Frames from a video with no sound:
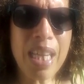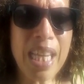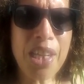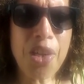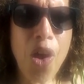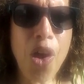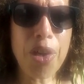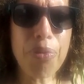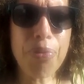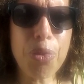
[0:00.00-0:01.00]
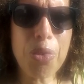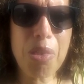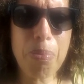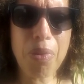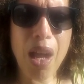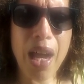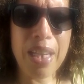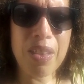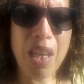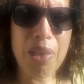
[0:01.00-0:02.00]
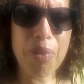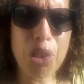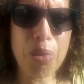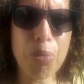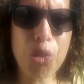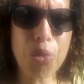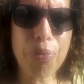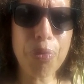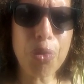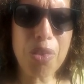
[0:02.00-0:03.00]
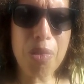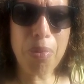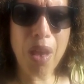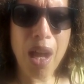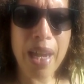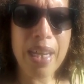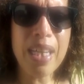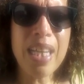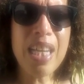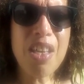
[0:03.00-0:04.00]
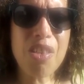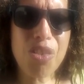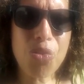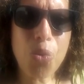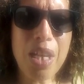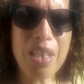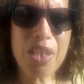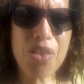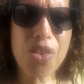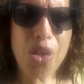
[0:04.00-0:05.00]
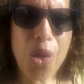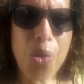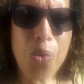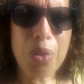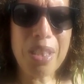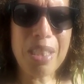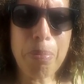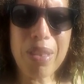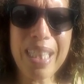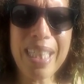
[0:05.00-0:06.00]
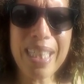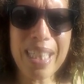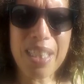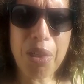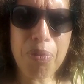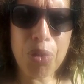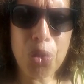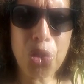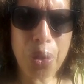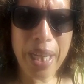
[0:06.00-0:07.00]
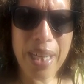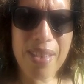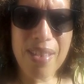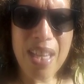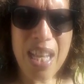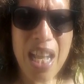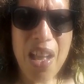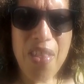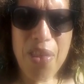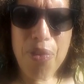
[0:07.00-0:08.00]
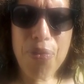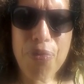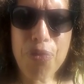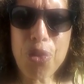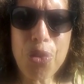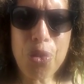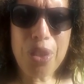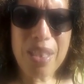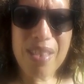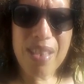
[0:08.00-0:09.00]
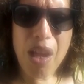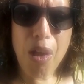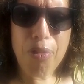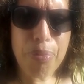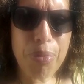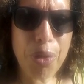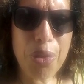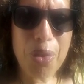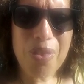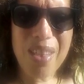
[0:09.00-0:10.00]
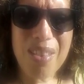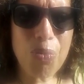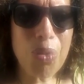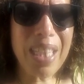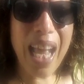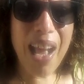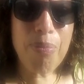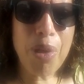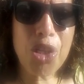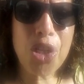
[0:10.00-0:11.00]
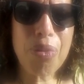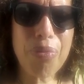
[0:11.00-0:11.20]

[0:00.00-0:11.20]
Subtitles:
in our food supply, in a lot of our commercial food supply, the soil is so depleted of nutrients that the food itself, the produce, doesn't really have much